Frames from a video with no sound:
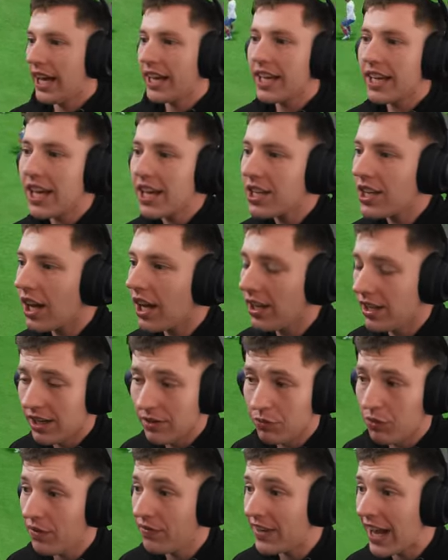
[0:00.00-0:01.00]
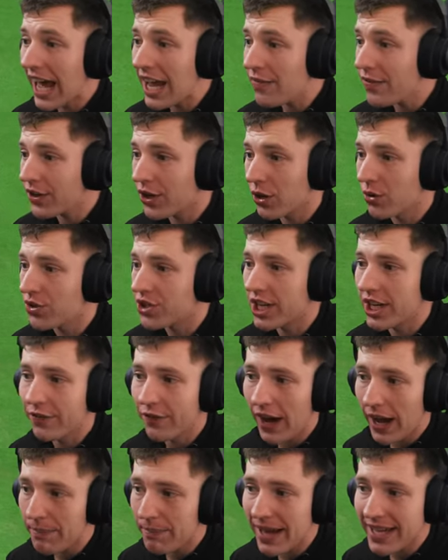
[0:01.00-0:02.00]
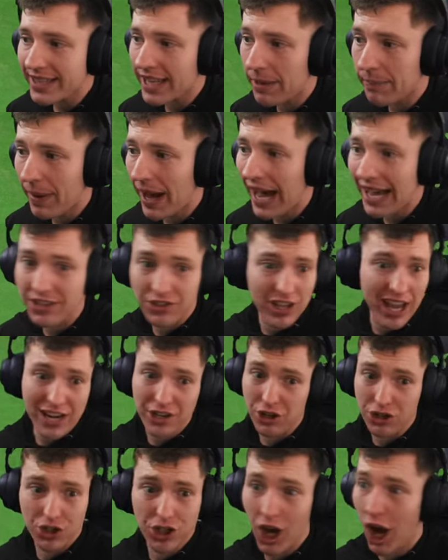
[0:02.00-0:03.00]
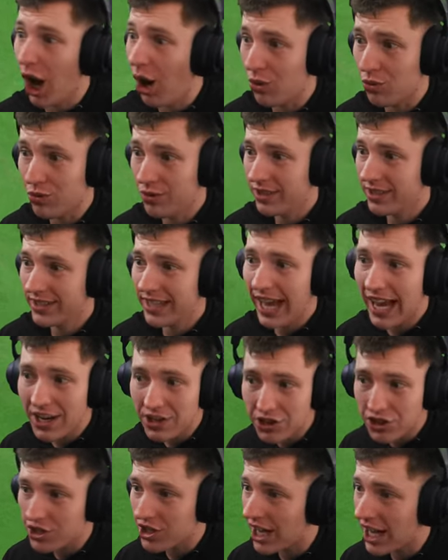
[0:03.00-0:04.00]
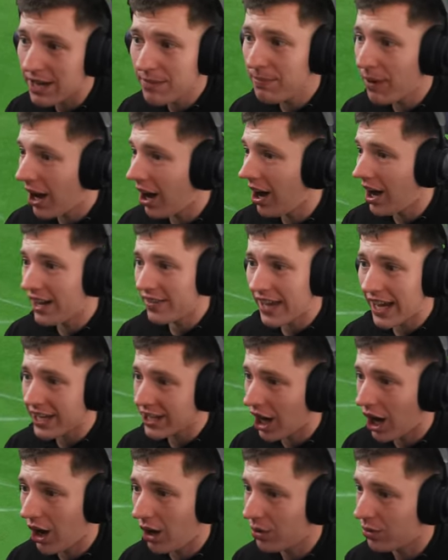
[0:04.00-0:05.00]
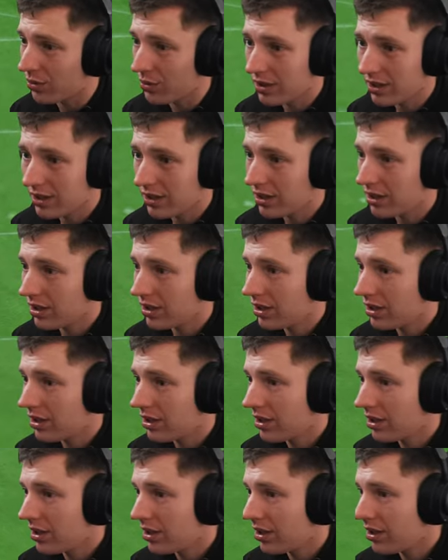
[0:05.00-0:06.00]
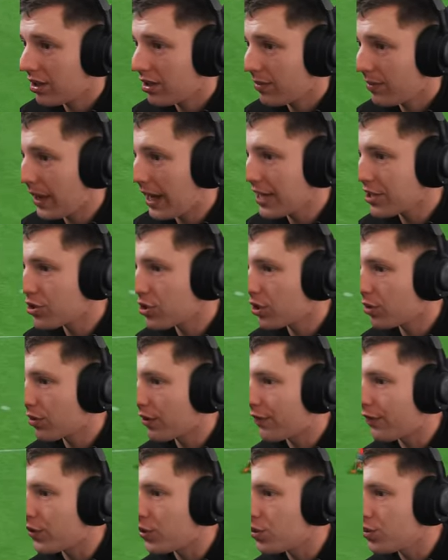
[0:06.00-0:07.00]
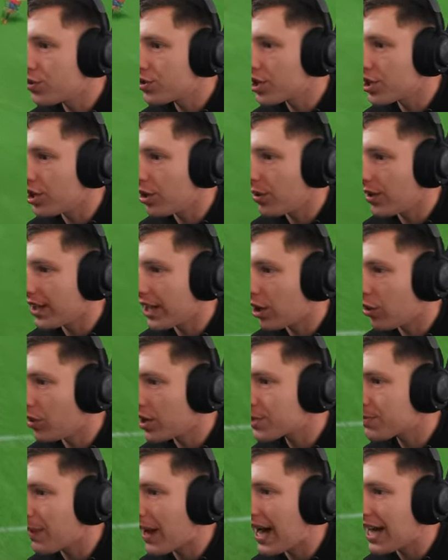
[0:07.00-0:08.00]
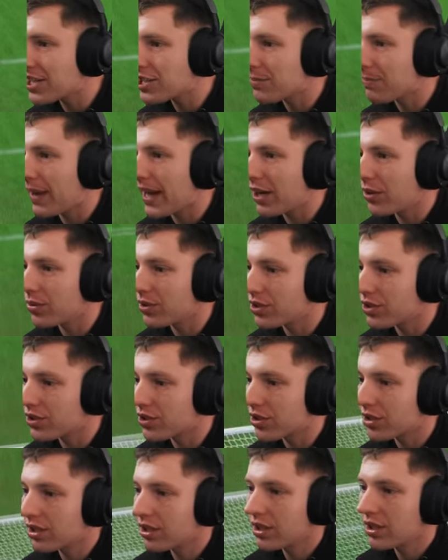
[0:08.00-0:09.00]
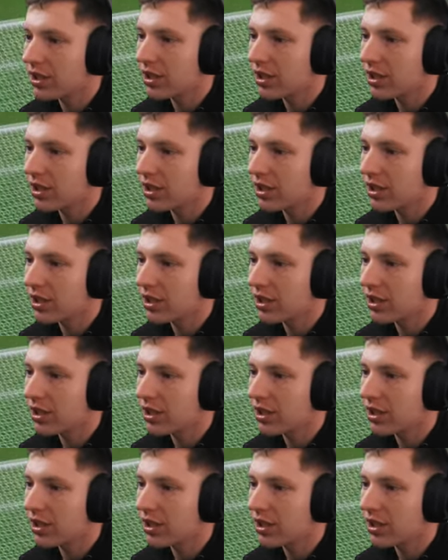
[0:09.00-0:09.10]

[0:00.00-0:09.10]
Like again, with Leverkusen, if I make that pass, they just go. They're just in behind, they go. Barcelona refuse to do it. They always pass it backwards.